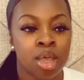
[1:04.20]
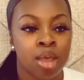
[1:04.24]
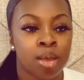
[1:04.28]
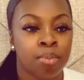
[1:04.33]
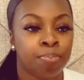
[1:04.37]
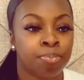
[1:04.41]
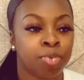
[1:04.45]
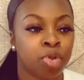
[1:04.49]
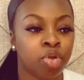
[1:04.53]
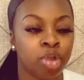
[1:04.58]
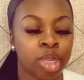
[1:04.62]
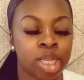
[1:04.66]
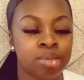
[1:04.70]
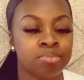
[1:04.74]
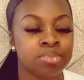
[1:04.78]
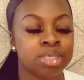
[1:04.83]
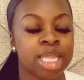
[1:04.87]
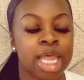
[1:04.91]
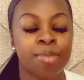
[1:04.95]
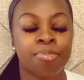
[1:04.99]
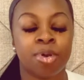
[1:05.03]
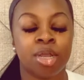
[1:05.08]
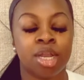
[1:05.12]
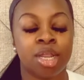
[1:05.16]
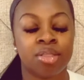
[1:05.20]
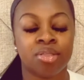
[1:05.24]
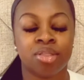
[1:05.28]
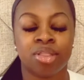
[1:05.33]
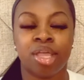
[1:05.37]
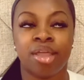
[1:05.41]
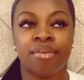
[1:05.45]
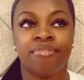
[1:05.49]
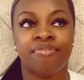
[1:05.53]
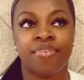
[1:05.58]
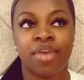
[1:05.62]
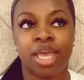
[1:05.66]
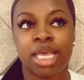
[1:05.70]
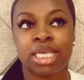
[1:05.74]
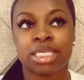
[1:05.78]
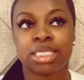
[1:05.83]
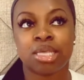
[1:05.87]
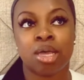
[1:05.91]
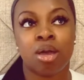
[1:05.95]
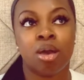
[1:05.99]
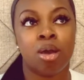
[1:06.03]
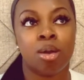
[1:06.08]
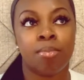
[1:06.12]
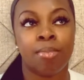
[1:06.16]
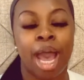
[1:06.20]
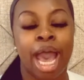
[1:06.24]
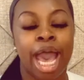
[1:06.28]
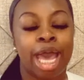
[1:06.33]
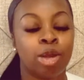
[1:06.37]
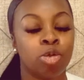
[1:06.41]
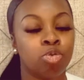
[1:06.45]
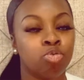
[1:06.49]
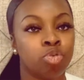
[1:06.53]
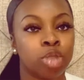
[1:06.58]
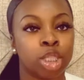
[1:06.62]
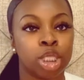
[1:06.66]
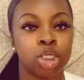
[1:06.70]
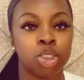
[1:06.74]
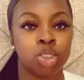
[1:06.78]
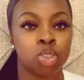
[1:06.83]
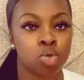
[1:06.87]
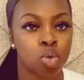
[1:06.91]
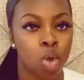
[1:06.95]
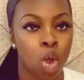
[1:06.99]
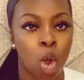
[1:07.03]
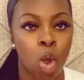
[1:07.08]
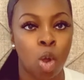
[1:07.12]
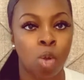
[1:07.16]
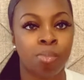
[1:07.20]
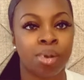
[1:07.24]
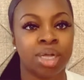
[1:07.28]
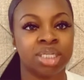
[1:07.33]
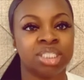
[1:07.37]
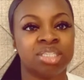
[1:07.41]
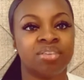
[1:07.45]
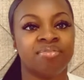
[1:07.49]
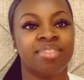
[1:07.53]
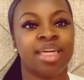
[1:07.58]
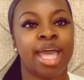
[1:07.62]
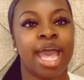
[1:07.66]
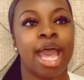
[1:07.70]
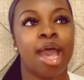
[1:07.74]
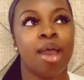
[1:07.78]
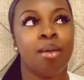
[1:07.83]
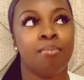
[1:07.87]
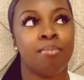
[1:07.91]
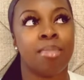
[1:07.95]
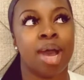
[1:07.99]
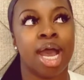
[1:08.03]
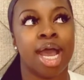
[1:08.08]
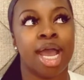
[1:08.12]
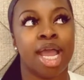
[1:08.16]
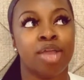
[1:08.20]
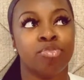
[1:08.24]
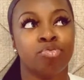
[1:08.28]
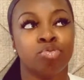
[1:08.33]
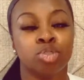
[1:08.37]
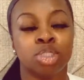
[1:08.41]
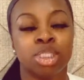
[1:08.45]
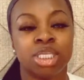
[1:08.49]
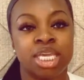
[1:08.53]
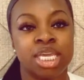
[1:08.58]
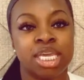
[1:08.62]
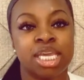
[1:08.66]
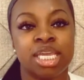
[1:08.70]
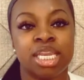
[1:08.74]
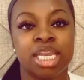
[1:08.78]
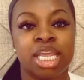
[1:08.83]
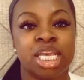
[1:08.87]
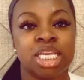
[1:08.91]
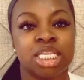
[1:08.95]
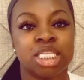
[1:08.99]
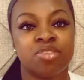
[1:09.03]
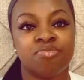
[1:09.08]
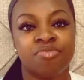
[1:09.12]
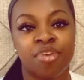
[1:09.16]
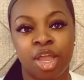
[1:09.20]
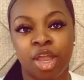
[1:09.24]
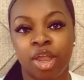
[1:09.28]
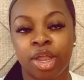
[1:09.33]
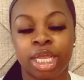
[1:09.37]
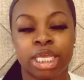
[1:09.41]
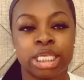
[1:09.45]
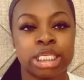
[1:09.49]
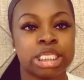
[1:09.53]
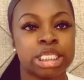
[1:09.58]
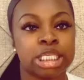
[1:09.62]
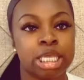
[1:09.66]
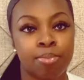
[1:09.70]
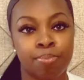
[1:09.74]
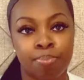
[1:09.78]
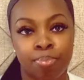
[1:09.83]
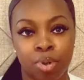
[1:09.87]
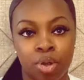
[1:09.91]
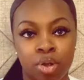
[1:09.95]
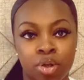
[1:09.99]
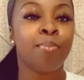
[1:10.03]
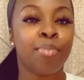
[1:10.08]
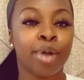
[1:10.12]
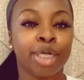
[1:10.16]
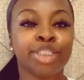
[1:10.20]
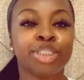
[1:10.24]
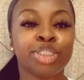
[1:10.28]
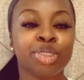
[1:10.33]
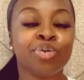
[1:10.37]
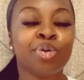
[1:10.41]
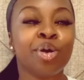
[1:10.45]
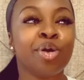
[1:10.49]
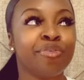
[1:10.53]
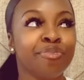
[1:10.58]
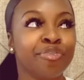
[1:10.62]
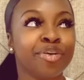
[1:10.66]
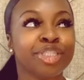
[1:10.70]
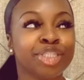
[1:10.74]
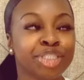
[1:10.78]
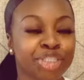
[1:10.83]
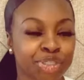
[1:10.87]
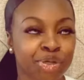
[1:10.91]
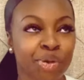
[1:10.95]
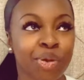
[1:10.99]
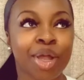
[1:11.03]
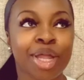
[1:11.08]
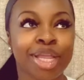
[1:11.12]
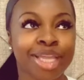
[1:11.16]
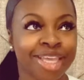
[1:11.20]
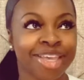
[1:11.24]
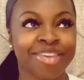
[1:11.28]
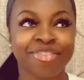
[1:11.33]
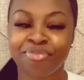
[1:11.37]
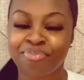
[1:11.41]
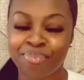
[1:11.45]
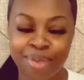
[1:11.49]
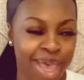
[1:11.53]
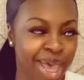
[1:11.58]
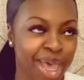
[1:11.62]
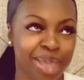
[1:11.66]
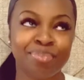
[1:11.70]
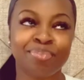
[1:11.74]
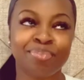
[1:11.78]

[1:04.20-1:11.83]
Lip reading: creams they put on their face. I don't really do a whole bunch of that. My routine is very simple, but you will for sure give bad